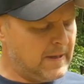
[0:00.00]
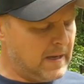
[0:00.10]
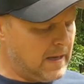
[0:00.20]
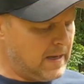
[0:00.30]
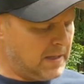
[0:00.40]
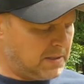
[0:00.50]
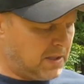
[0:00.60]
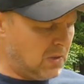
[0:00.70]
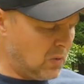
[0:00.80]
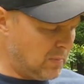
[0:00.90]
And it's
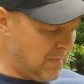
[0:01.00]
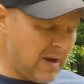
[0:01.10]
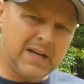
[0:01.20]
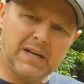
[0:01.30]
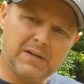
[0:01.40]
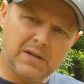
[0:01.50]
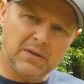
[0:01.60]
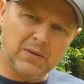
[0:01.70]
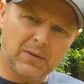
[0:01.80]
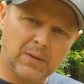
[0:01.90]
killed many a
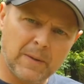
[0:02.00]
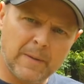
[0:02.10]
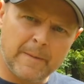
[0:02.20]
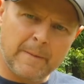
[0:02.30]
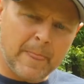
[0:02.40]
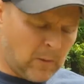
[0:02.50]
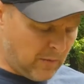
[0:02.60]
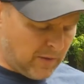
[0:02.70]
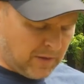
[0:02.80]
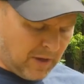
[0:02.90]
deer
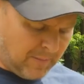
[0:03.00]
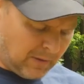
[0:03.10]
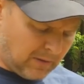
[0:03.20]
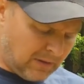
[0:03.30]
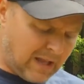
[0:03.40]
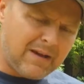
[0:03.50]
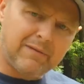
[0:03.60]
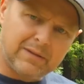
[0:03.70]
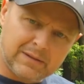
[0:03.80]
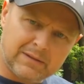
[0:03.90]
with a number
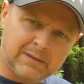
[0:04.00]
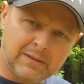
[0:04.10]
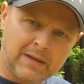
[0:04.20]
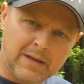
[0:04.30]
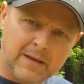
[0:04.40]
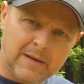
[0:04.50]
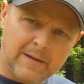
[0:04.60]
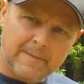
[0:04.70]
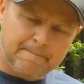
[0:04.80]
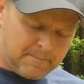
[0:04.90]
11
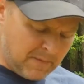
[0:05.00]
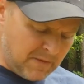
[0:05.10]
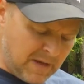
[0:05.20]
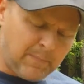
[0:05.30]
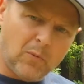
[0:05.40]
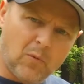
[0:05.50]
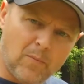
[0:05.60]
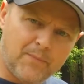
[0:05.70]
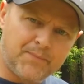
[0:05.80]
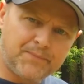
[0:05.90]
nipple
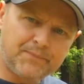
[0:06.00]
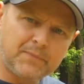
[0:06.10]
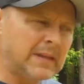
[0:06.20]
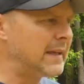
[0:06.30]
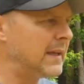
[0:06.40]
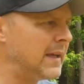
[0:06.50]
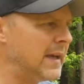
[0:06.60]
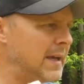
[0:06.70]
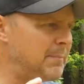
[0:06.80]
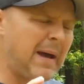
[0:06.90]

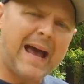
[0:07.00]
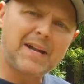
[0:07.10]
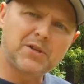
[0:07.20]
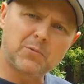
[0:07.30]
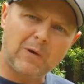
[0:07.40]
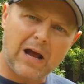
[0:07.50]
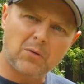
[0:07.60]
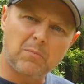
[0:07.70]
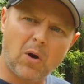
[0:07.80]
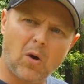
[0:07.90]
and patch and
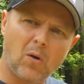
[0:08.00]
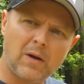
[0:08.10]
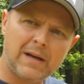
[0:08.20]
round ball.